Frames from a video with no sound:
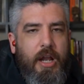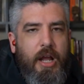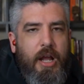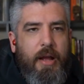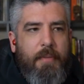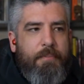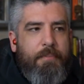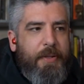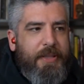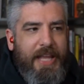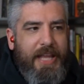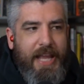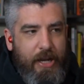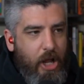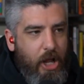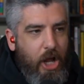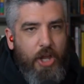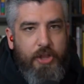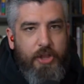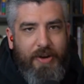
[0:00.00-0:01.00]
um, but they
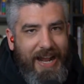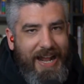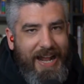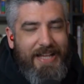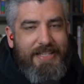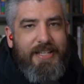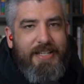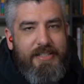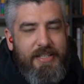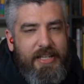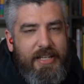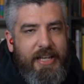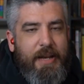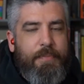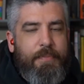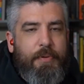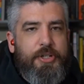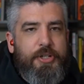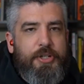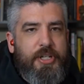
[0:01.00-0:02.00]
had other assets that they
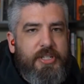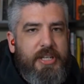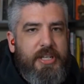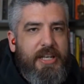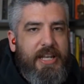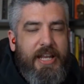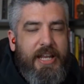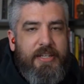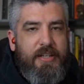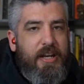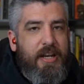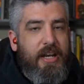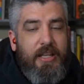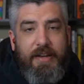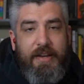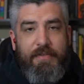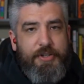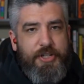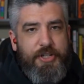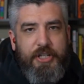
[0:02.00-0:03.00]
had purchased, and they had done
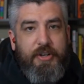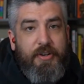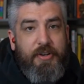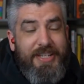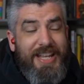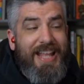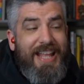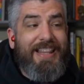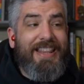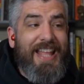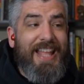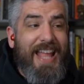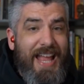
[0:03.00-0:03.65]
it leveraging their debt.